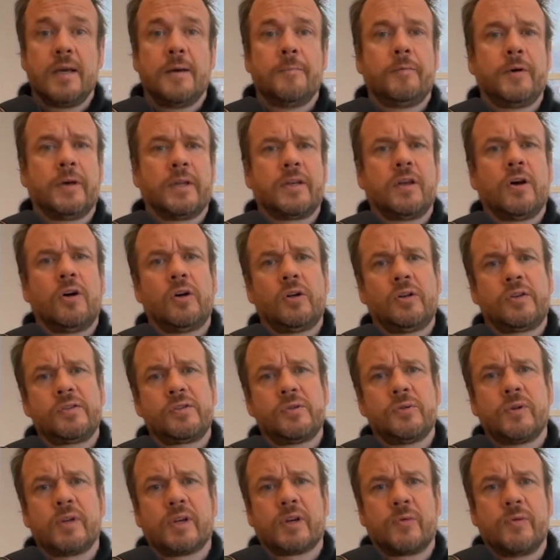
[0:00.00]
but
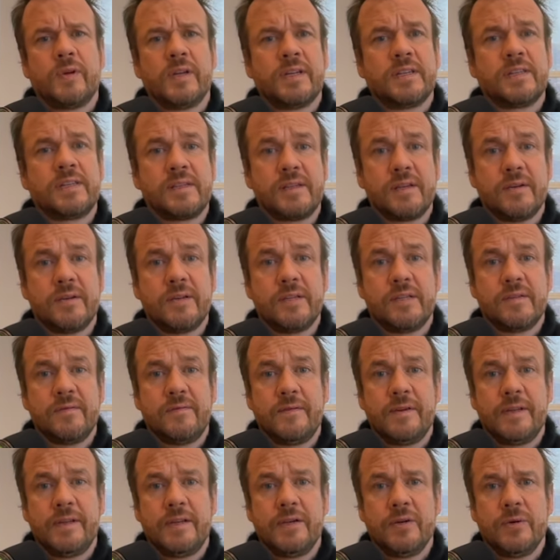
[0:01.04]
also to create a series of
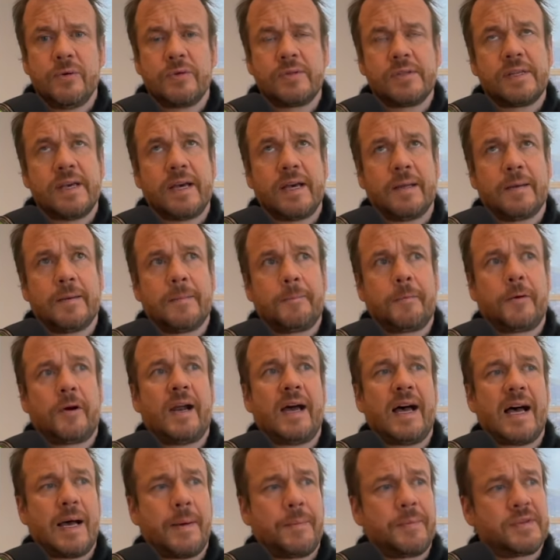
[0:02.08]
videos that
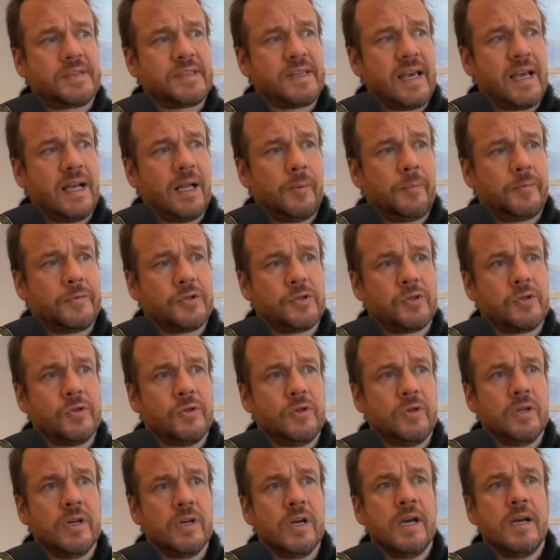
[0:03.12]
perhaps help
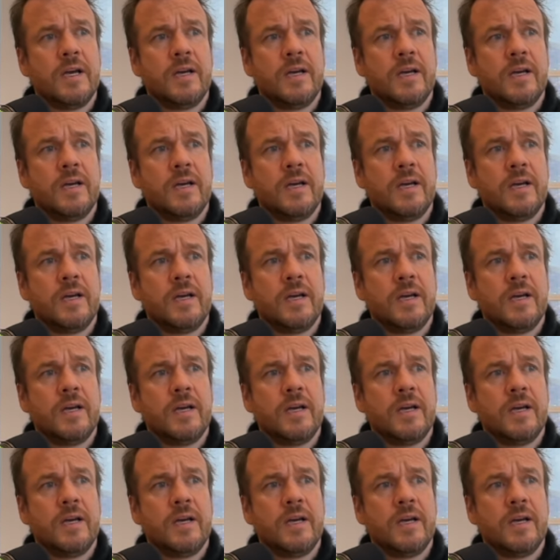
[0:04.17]
to